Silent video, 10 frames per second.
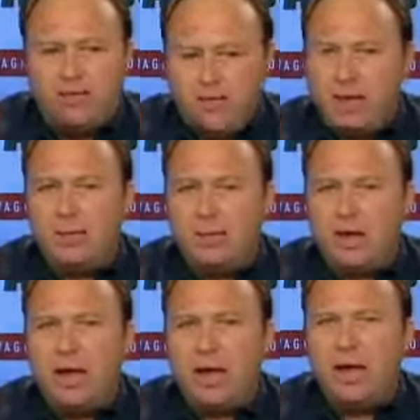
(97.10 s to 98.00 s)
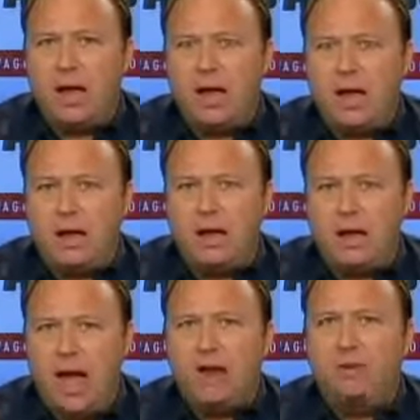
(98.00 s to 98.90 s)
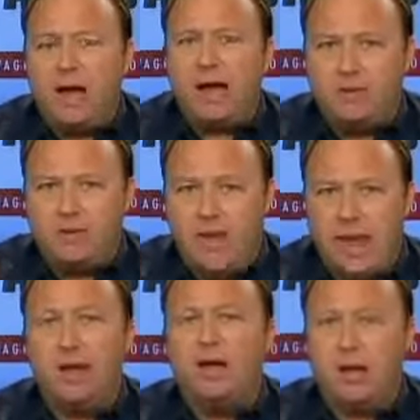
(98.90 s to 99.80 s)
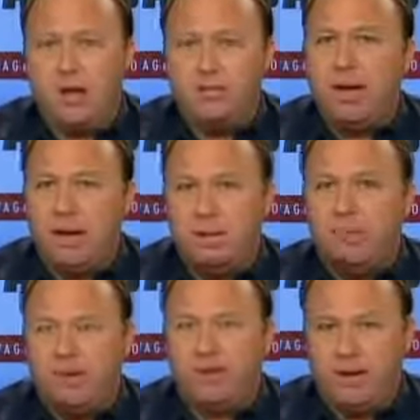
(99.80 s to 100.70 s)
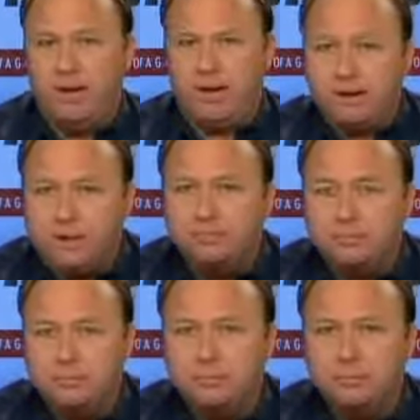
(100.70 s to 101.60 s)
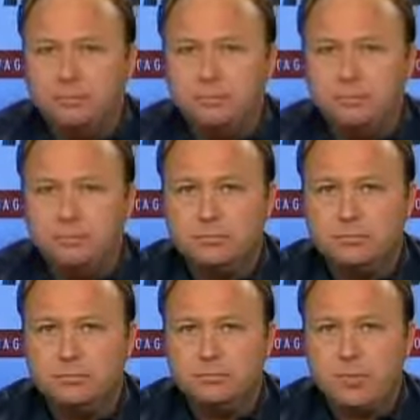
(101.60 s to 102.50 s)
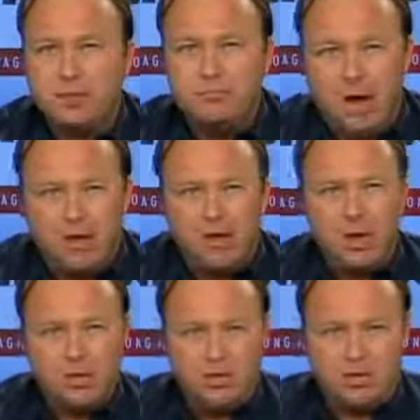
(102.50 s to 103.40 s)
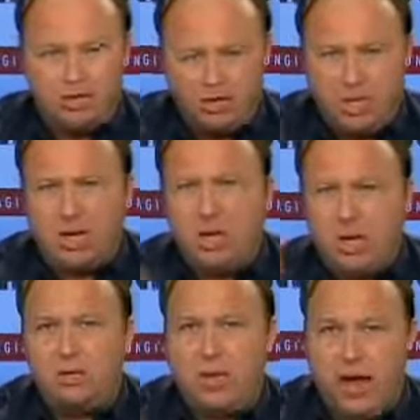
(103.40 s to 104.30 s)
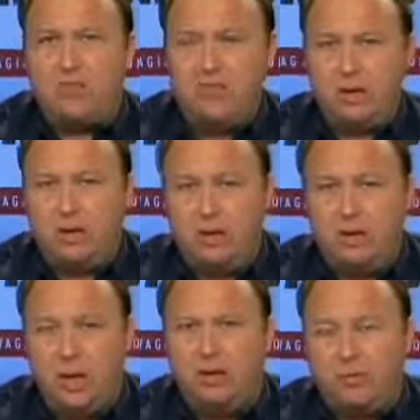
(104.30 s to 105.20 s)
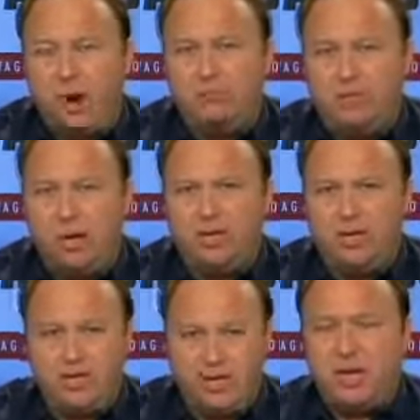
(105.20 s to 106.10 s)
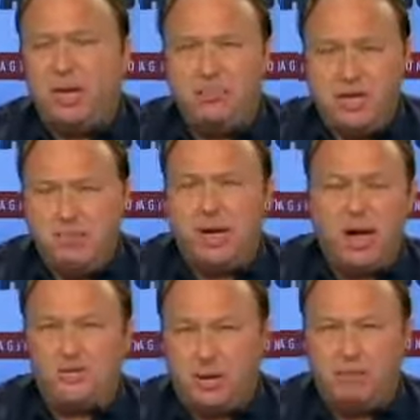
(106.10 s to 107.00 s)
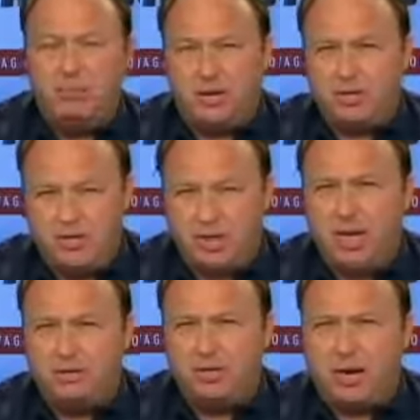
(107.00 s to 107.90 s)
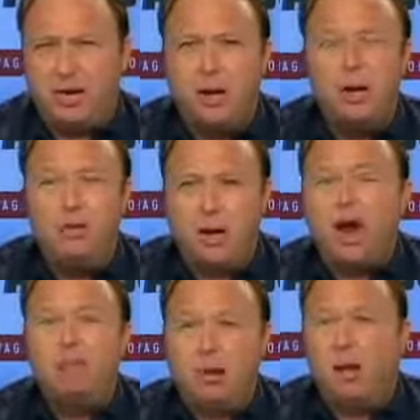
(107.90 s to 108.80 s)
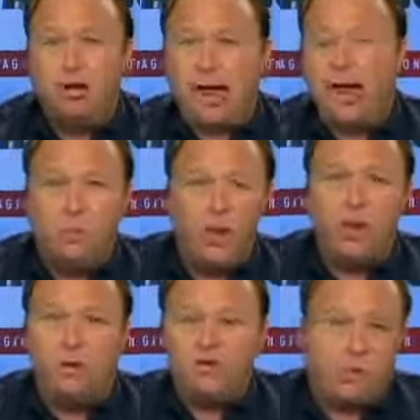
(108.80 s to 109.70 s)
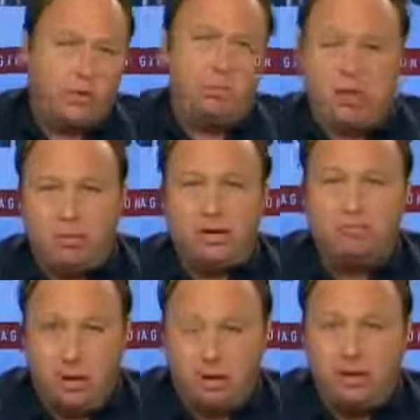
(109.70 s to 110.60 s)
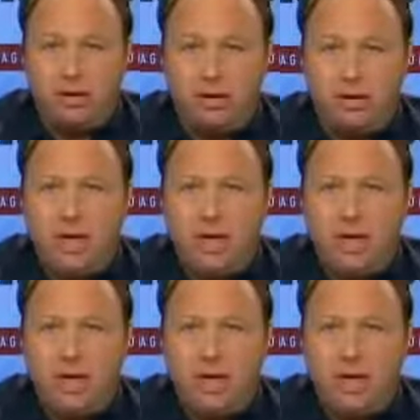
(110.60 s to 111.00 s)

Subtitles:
At the end of the day, I don't like just hating on other media personalities. But to see his hatred of Ron Paul, to see him demonize Ron Paul, to see him say Ron Paul can't win, it'll destroy the Republican Party.